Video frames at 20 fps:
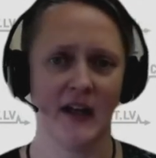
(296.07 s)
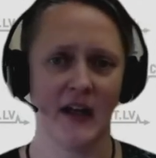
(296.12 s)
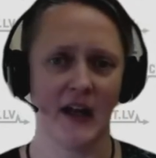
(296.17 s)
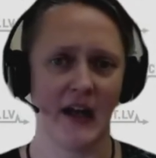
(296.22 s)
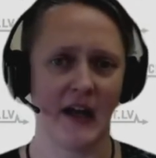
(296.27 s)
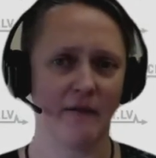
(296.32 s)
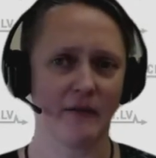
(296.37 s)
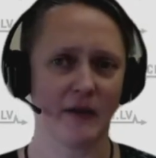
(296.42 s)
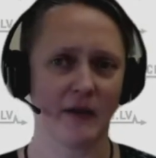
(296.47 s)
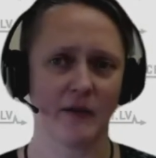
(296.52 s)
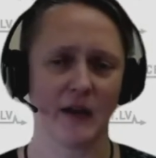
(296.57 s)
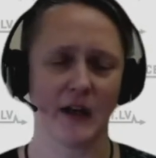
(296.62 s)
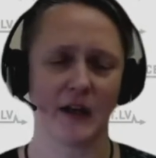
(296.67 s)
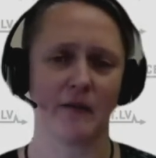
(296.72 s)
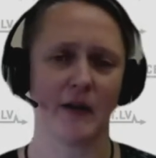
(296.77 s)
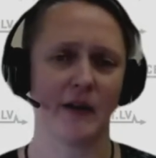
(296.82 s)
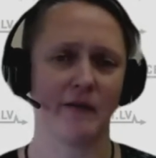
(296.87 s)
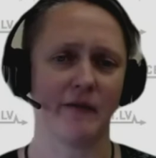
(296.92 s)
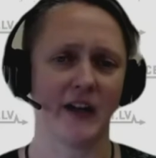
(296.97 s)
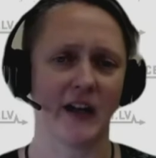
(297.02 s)
everywhere
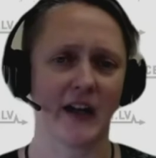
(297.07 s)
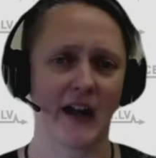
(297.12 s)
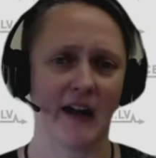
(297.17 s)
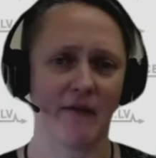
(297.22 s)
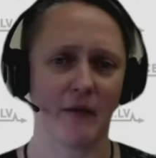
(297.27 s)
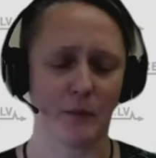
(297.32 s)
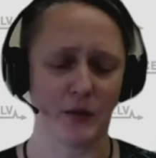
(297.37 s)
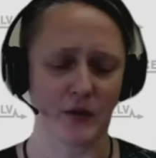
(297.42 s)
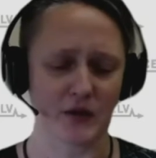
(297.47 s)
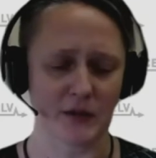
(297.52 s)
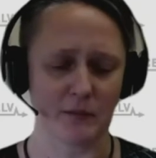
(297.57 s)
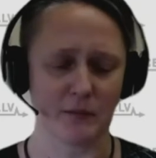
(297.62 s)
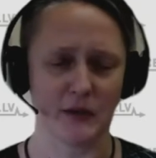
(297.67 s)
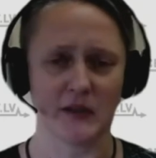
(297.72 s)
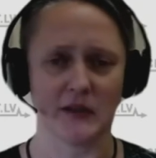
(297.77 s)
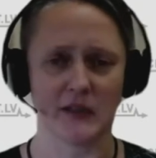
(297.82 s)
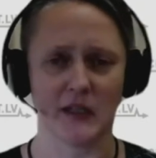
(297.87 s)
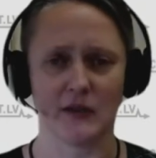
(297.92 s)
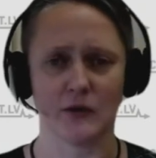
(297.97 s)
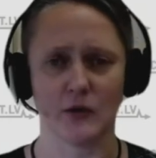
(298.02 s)
where we have a
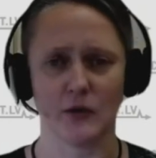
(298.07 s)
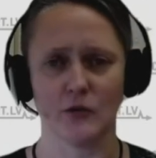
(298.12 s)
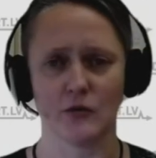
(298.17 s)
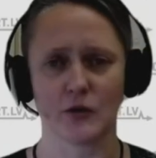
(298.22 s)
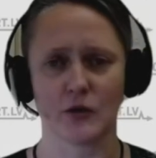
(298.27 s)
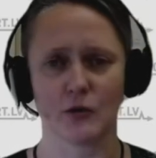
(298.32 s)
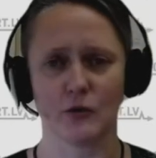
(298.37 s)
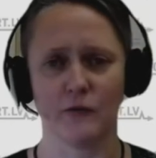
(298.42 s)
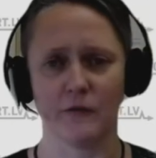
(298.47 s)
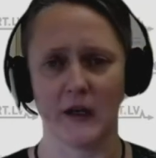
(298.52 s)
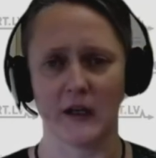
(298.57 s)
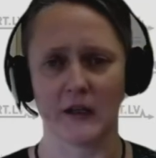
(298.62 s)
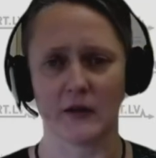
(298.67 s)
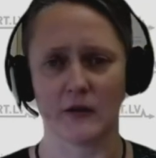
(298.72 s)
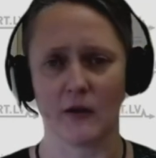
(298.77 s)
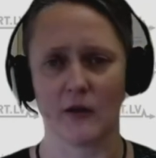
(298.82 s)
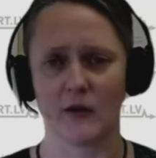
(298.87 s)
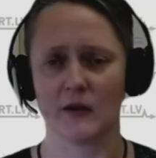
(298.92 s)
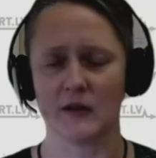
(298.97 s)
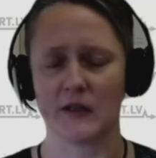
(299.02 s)
possibility to use
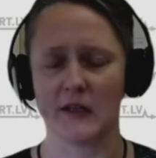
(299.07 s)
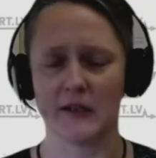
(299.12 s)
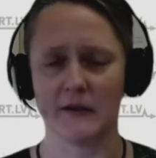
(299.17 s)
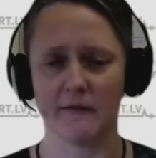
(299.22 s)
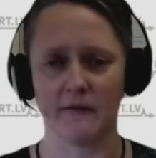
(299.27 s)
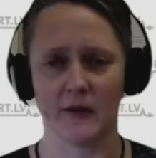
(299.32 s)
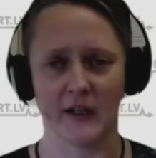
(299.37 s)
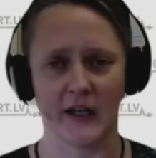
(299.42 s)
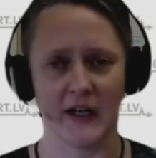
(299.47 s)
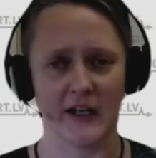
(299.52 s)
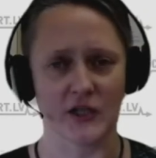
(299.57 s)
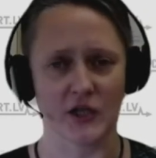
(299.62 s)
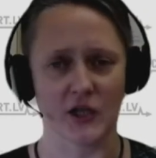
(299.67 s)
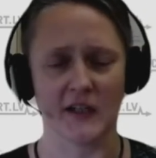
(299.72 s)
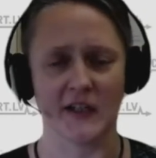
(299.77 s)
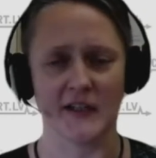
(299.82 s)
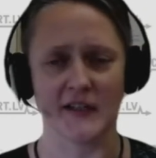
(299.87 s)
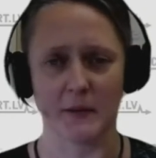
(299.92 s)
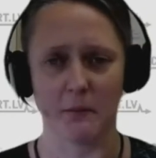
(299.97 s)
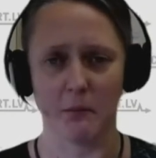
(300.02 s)
two-factor authentication,
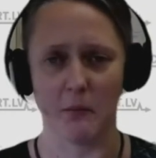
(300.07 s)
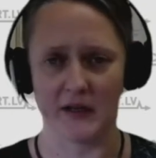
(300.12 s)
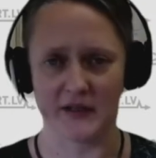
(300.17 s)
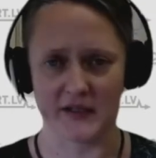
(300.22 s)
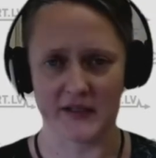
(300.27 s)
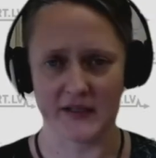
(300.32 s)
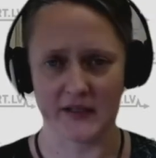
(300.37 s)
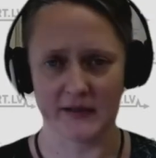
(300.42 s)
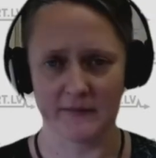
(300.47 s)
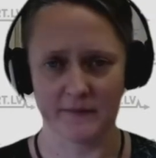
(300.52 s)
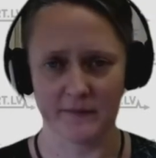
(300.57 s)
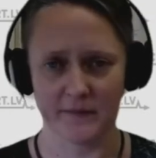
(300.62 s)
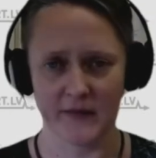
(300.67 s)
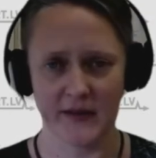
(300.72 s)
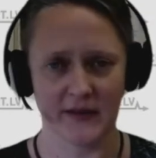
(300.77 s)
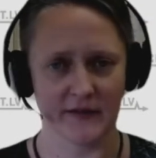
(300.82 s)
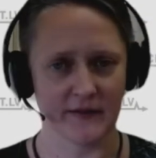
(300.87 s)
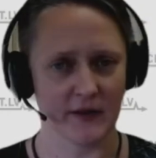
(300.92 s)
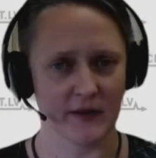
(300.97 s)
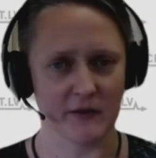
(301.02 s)
it's a must.
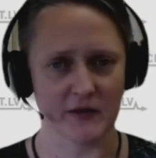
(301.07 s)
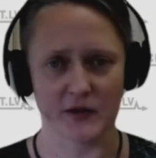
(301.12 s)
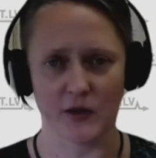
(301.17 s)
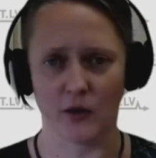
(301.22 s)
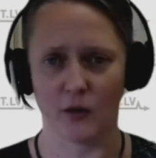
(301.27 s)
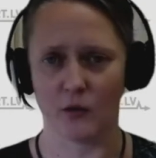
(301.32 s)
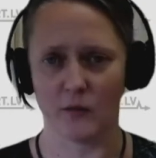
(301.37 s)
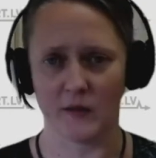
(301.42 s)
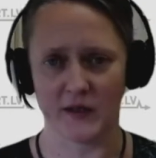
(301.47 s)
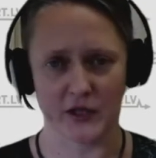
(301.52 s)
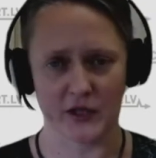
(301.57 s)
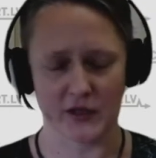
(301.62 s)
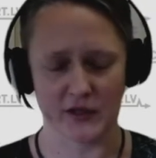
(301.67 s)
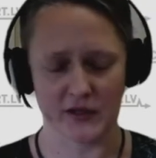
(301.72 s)
There is no question,